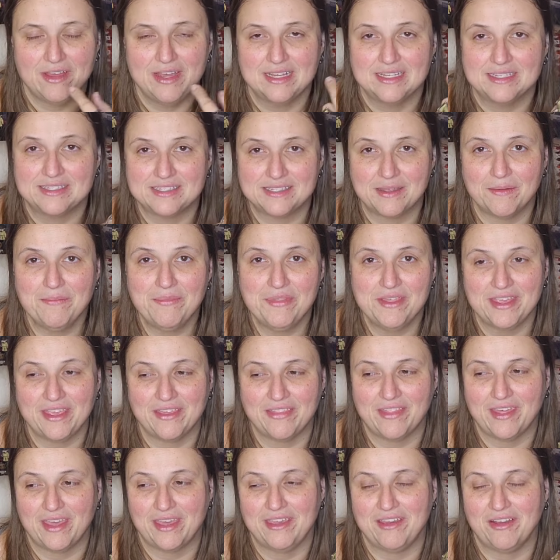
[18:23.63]
Something
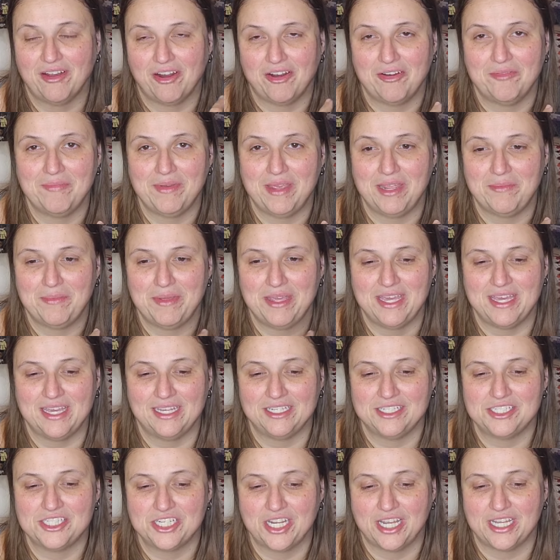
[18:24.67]
in that yarn made me itch.